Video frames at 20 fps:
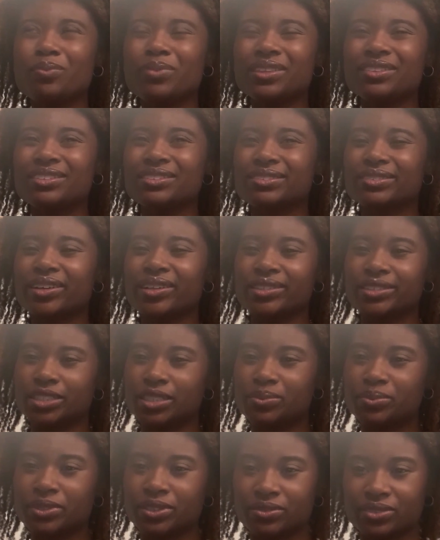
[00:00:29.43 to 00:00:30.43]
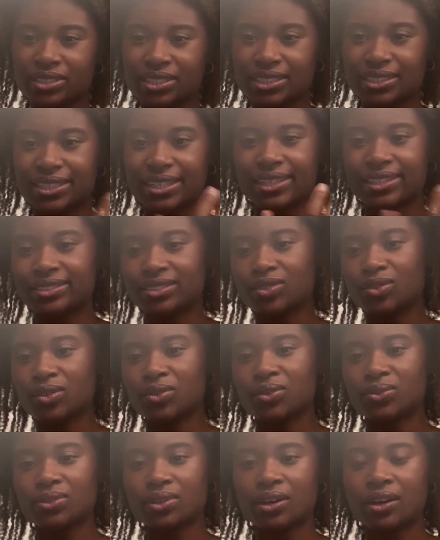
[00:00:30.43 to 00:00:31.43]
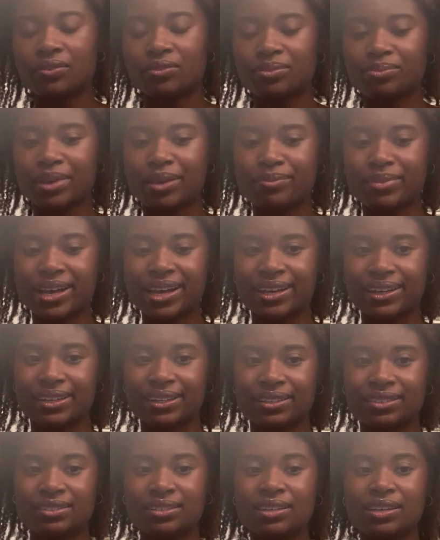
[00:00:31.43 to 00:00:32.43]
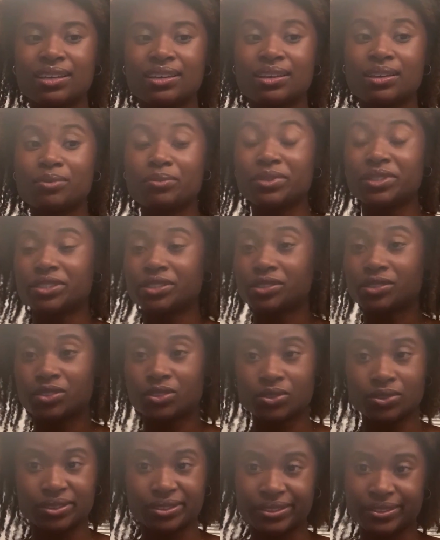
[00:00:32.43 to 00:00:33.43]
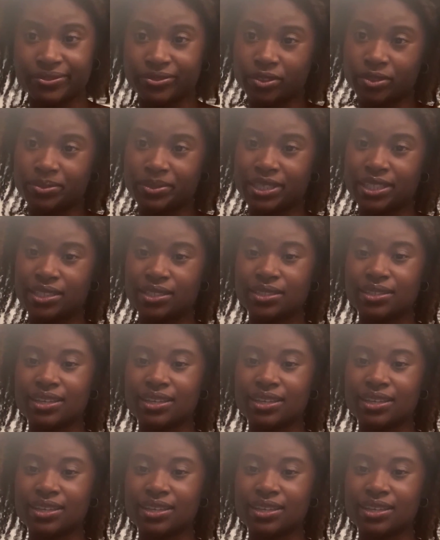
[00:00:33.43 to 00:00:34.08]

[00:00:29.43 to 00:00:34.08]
but this scholarship has really taken a load off of my back and been a huge relief for me.